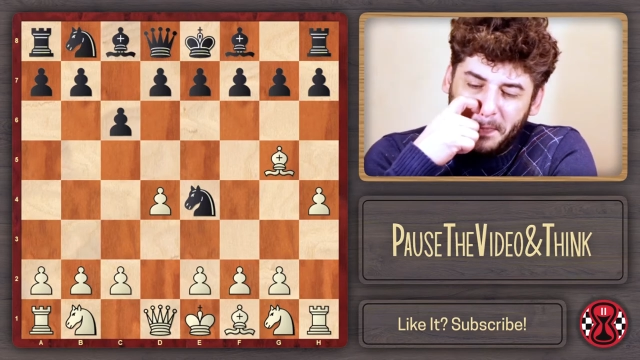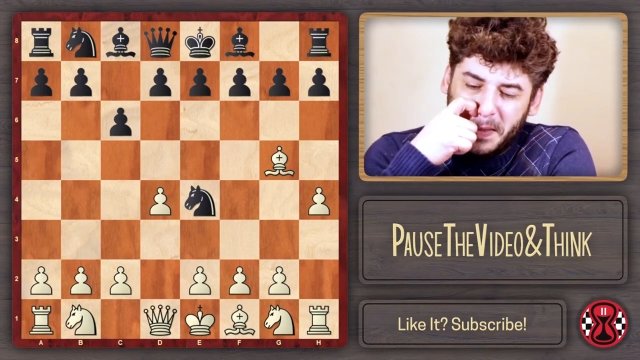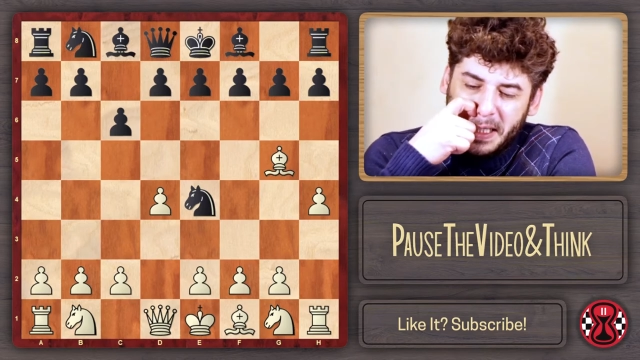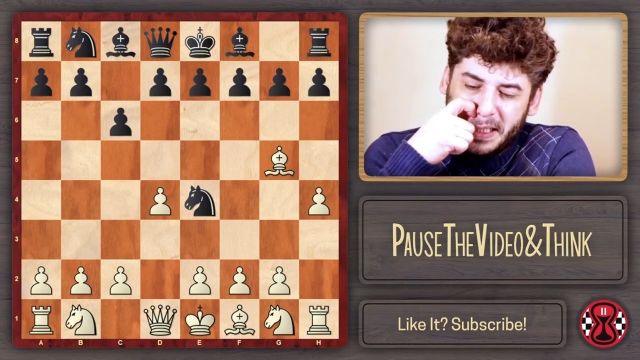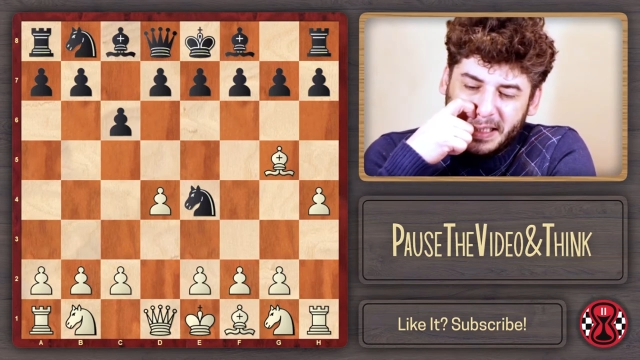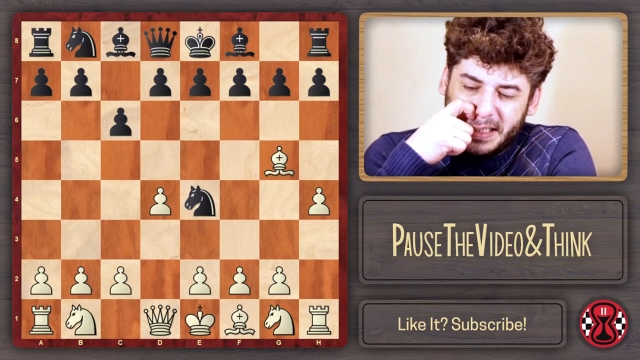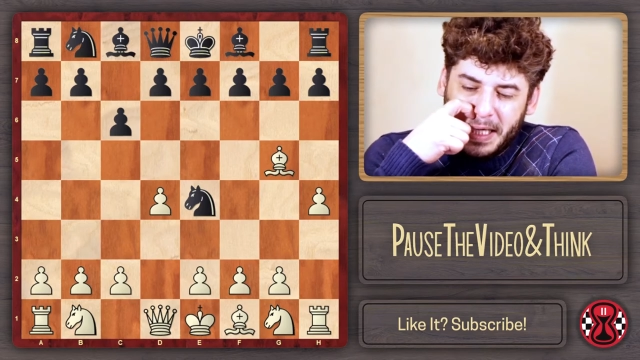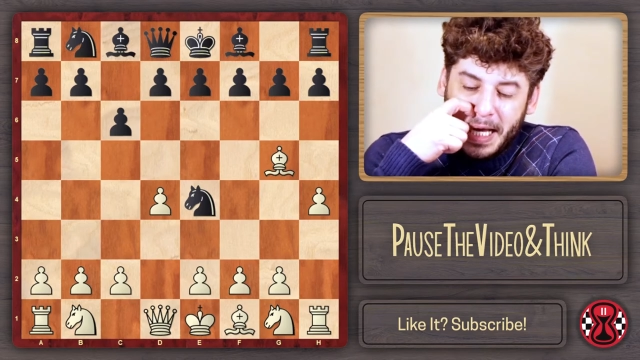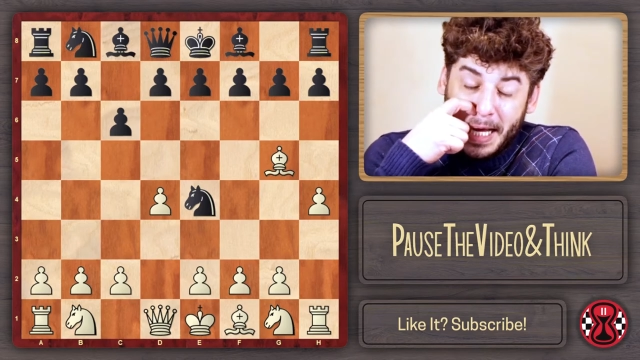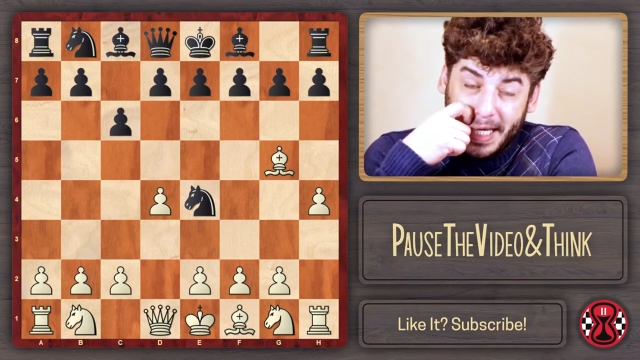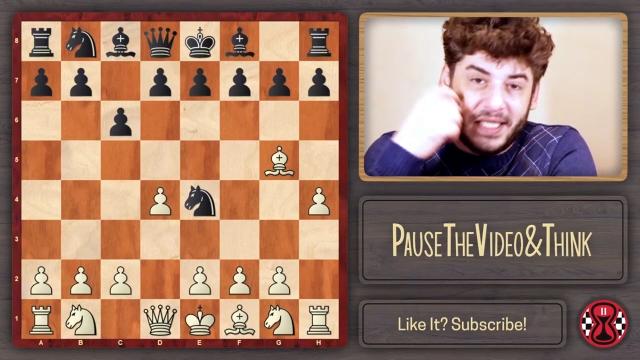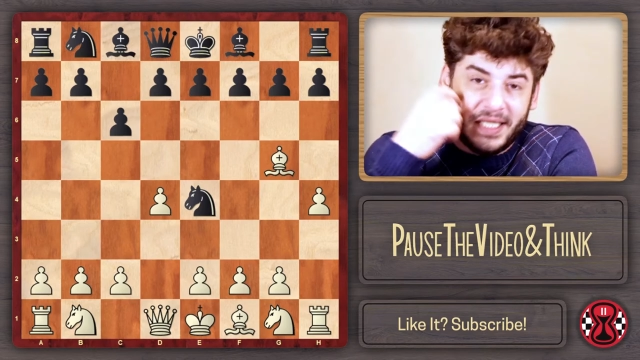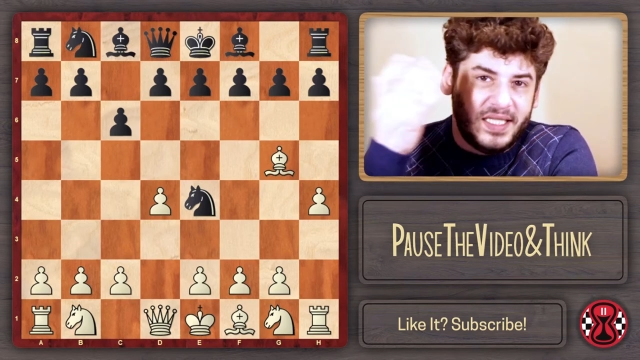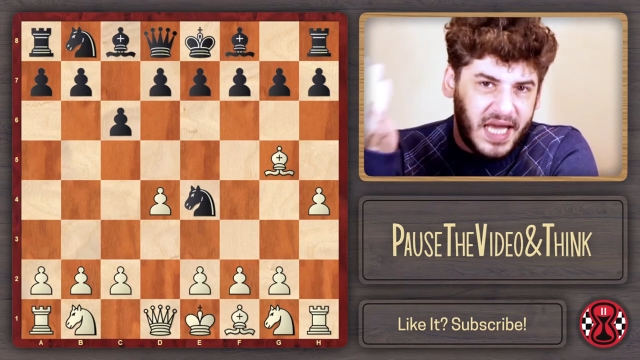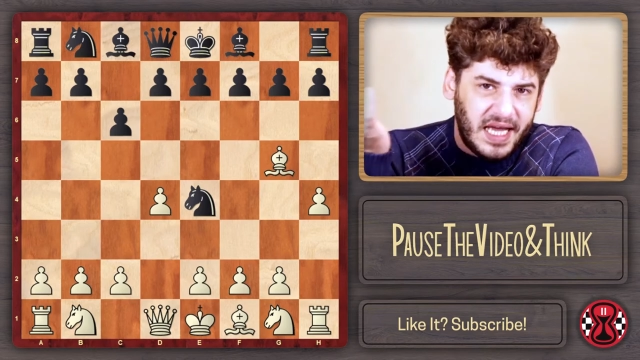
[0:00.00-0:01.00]
is
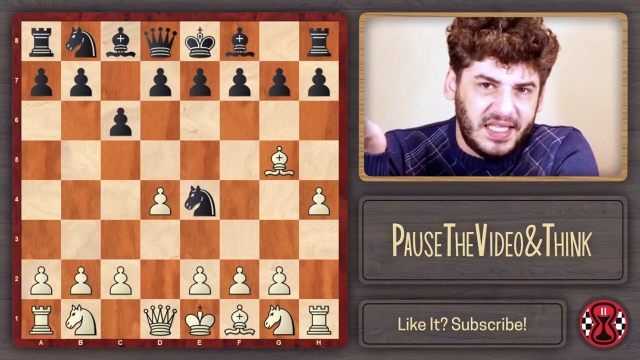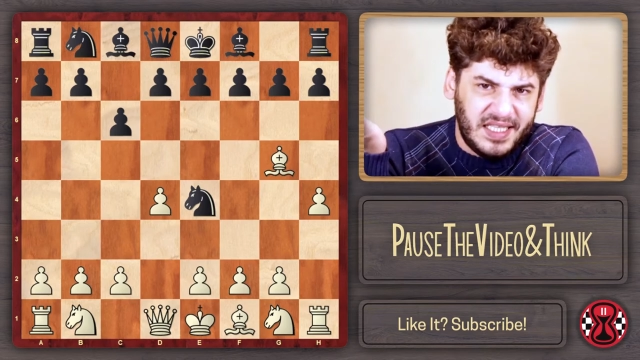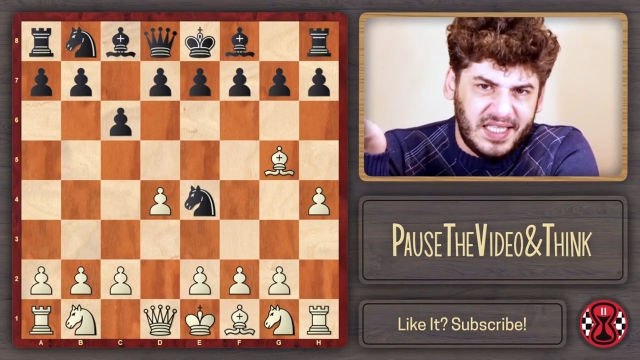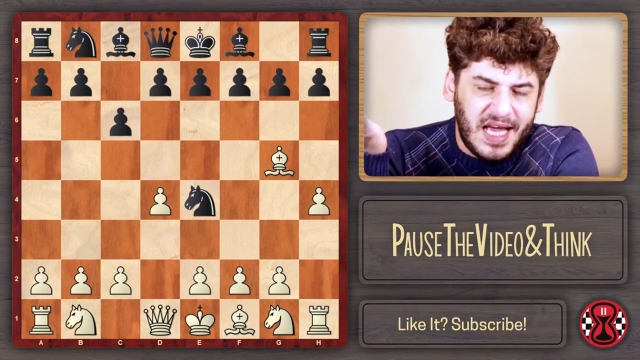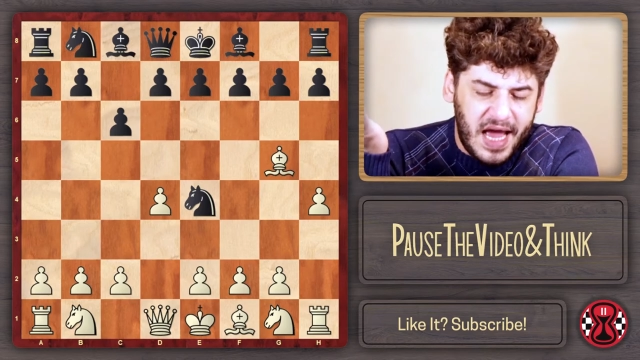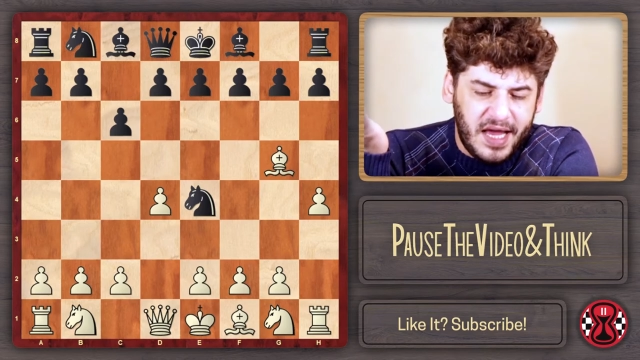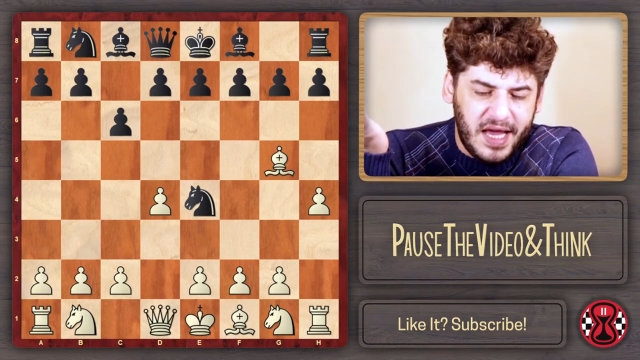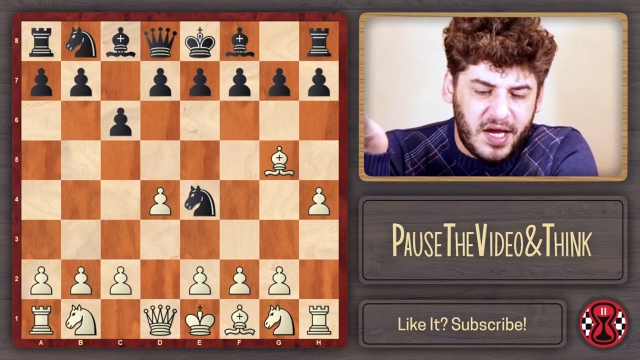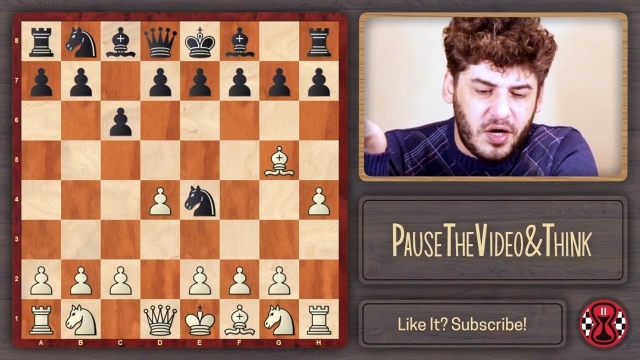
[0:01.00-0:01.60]
against this guy